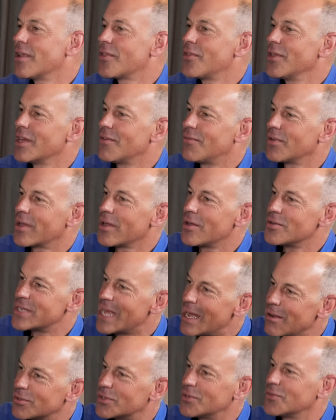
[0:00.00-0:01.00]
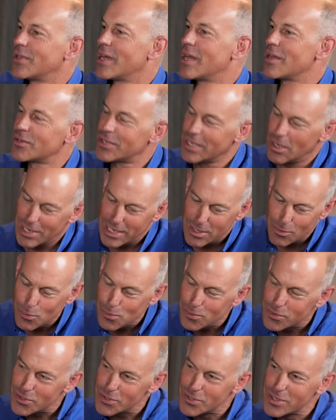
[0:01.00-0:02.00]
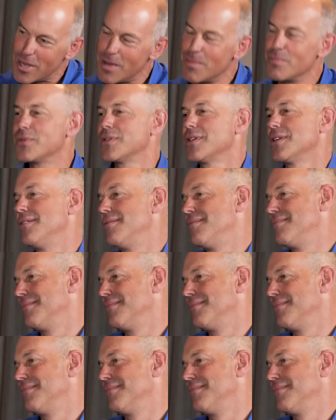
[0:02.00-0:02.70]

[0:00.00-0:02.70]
Nothing ever goes out of the house. It all just comes in.